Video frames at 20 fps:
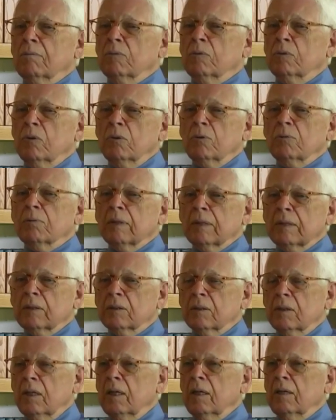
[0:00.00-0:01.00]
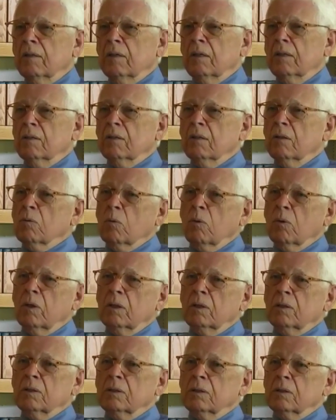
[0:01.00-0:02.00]
truthfully say that there
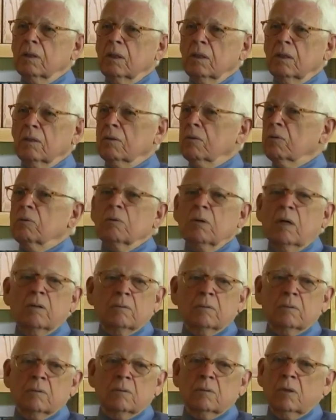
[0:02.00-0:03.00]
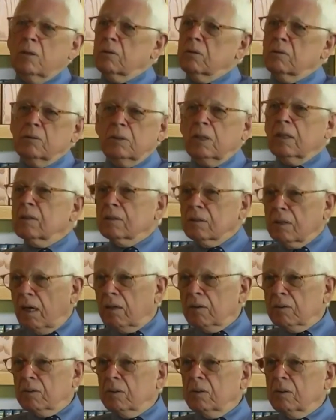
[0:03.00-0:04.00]
was, throughout those
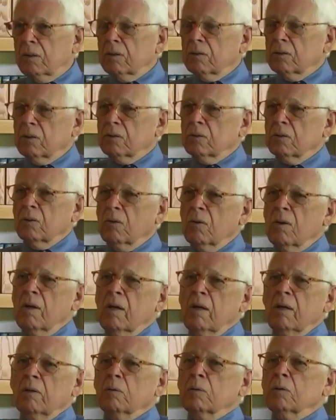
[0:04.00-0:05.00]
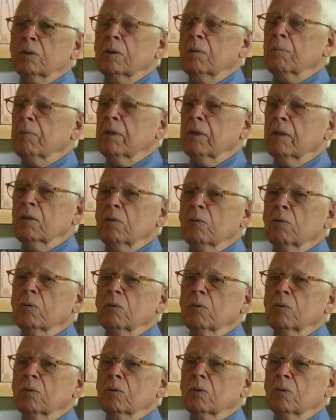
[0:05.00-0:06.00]
6,000 years or so, there was something
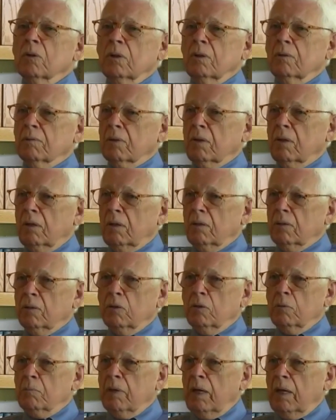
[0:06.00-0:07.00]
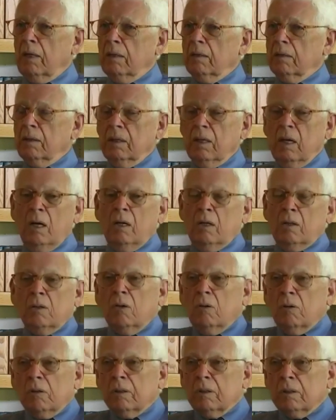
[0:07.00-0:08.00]
you could have called humanity,
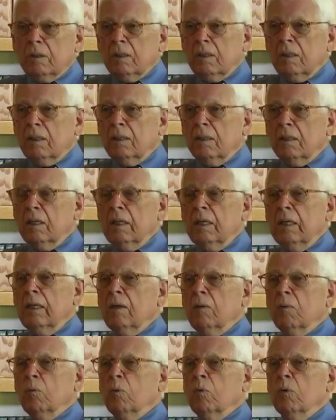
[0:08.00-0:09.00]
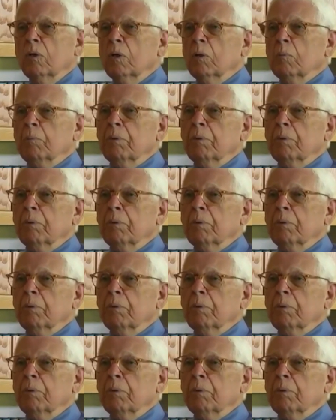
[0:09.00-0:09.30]
nor indeed were